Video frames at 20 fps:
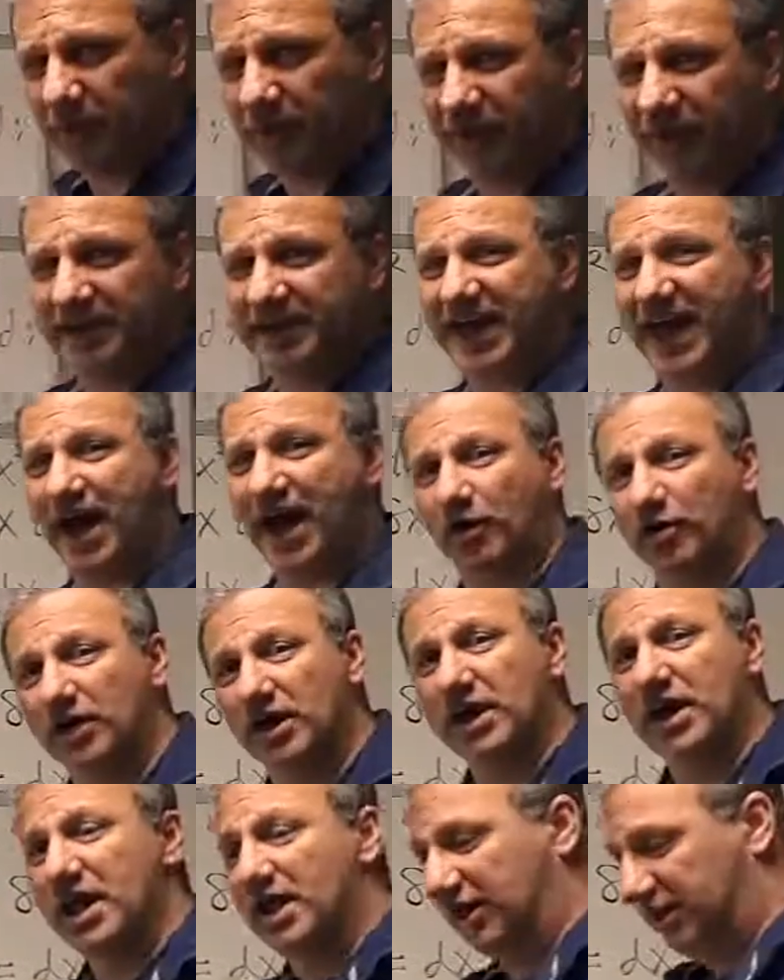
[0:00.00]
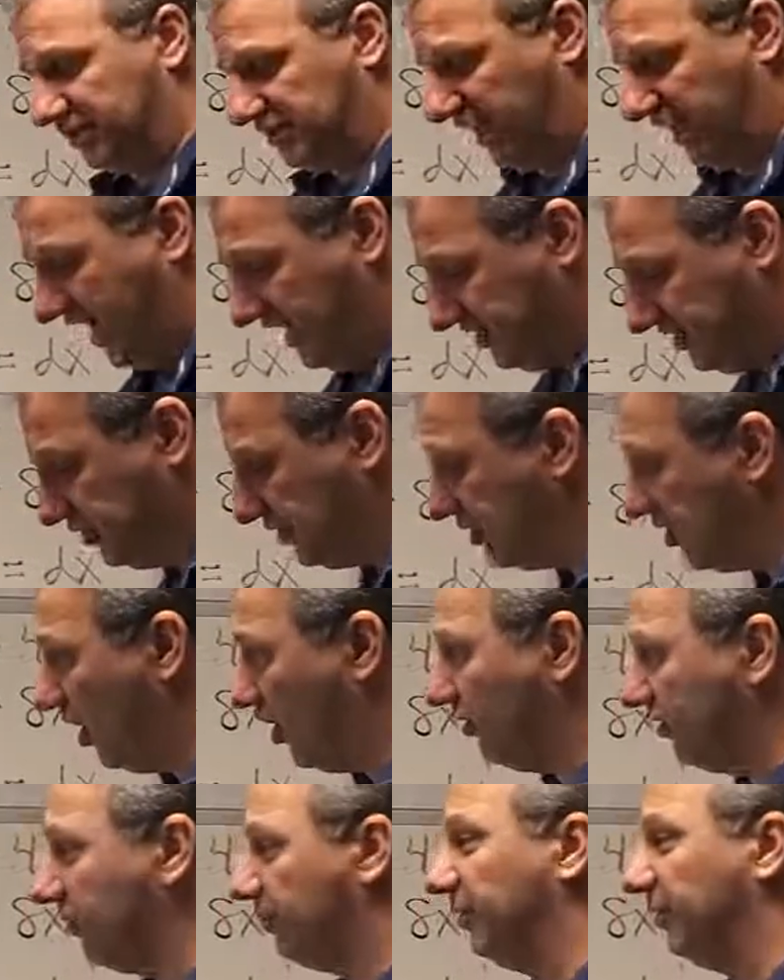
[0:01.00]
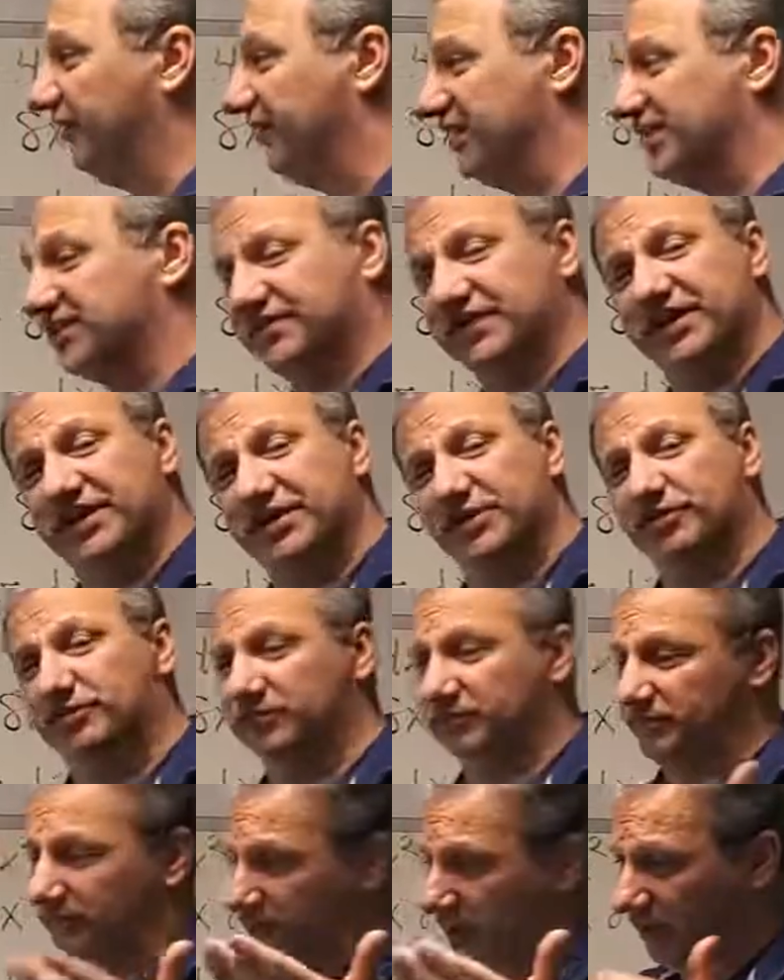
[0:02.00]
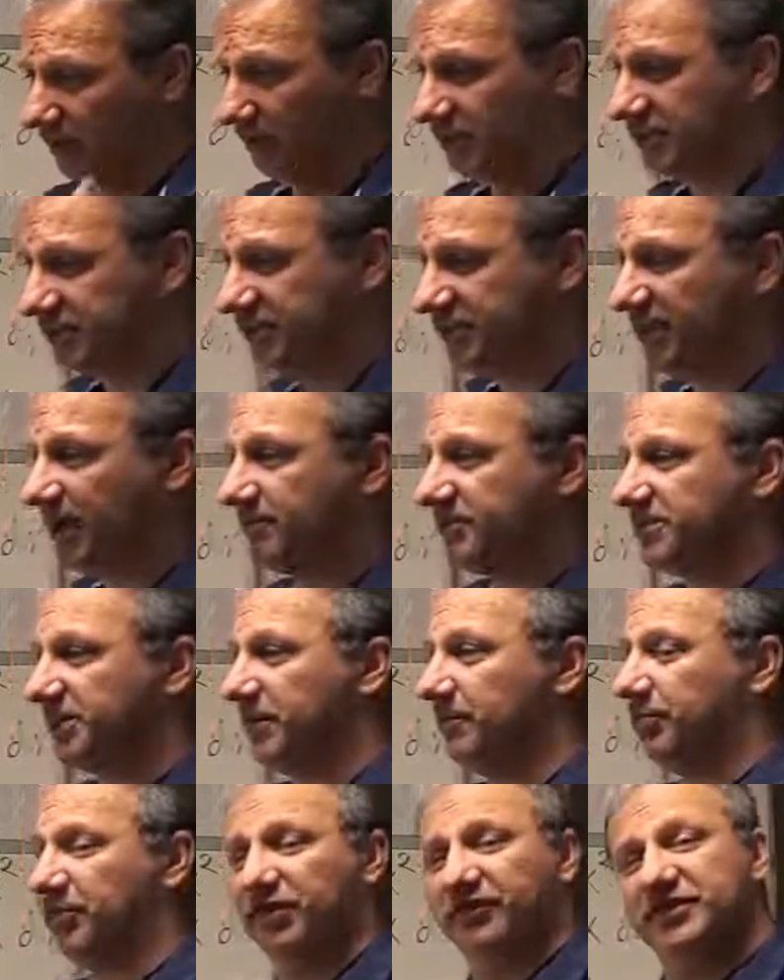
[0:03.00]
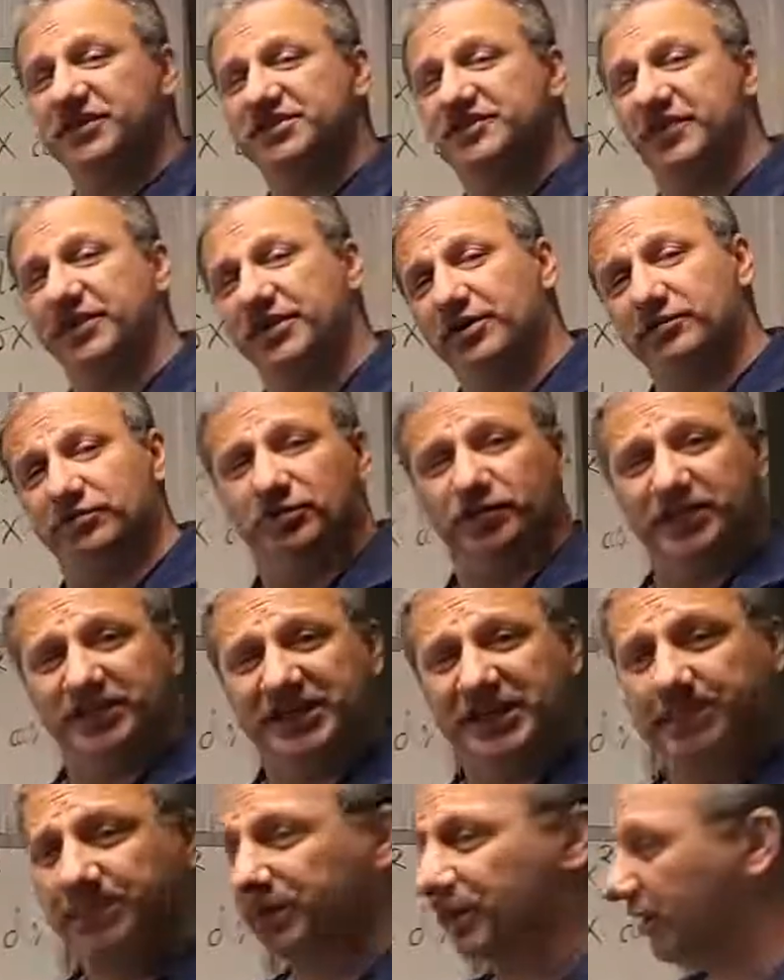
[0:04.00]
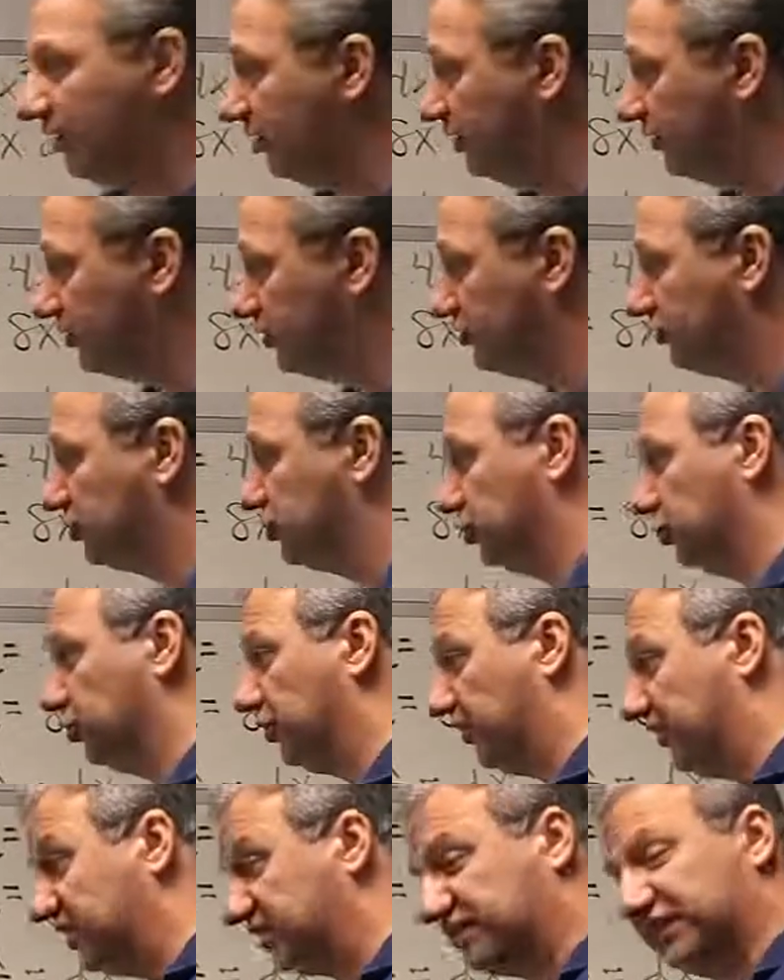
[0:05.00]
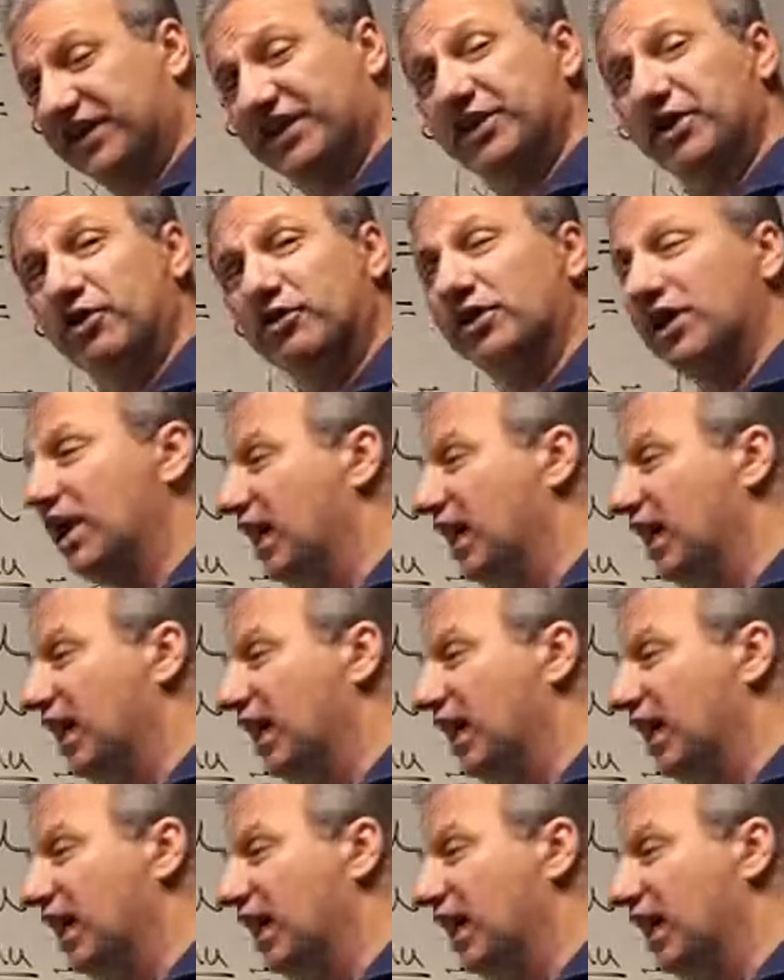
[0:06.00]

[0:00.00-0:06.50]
with it now. Because as you saw in the previous video, and I'm going to stop saying previous video, I'm going to keep it true to this video,